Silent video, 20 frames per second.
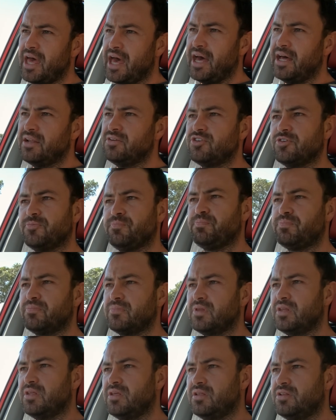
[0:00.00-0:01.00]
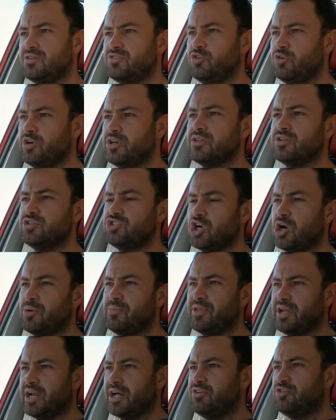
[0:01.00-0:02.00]
And doing the
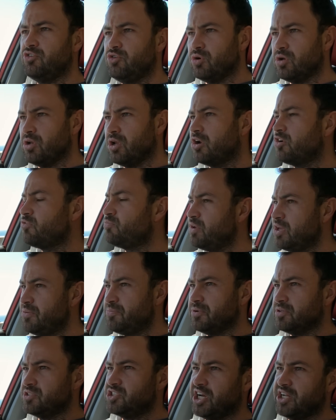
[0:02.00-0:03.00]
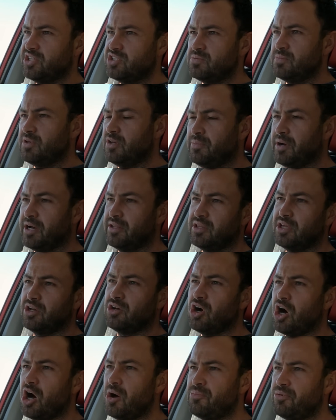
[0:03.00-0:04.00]
job that I do, a lot of people chat to me about their
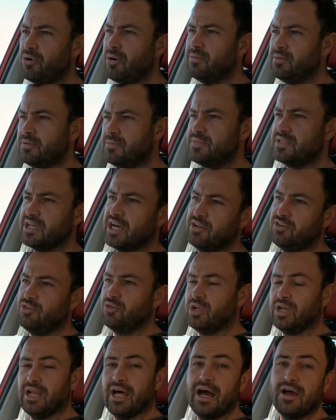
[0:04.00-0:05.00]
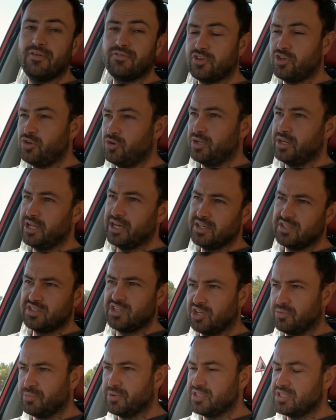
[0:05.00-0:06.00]
car problems. I do a live Q&A
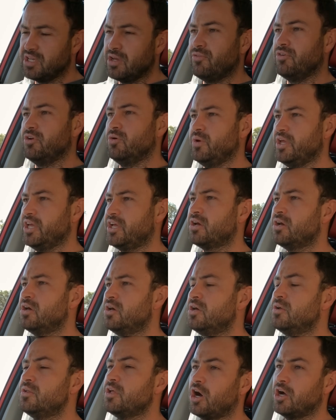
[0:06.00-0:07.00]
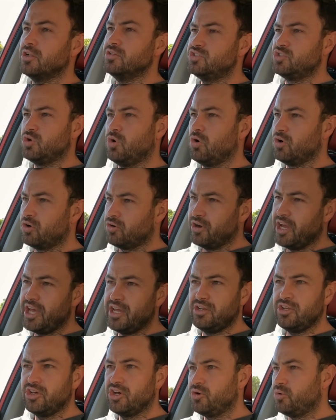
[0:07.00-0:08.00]
segment every week on Talk
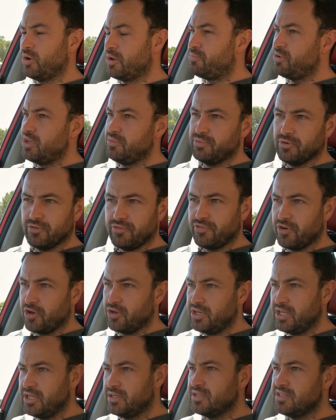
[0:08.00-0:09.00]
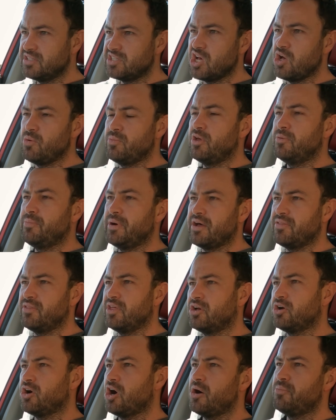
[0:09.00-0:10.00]
Radio where people phone in and tell me about
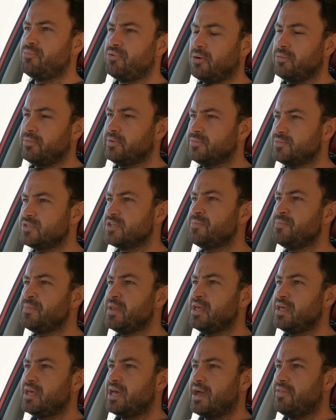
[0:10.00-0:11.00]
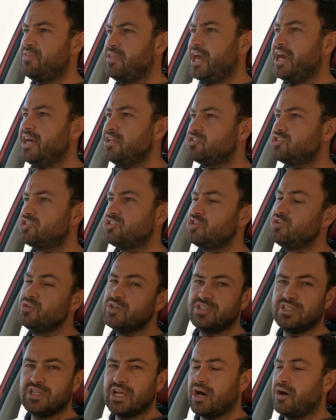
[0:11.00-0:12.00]
their car problems. And the H2
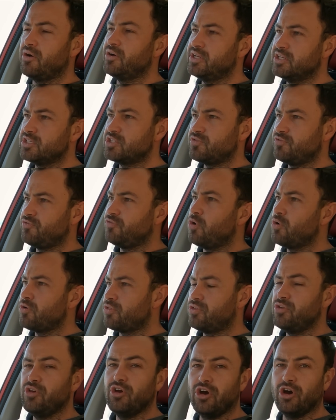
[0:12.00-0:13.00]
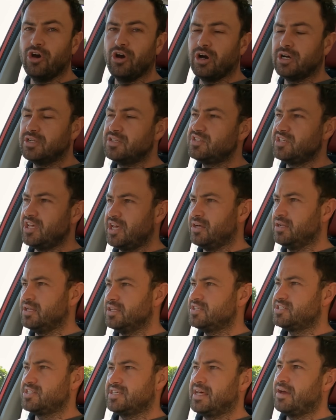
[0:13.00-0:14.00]
is now in its 4th year on sale
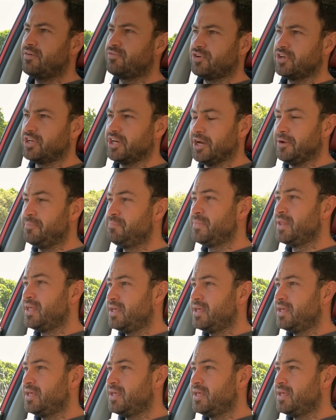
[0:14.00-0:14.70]
in South Africa.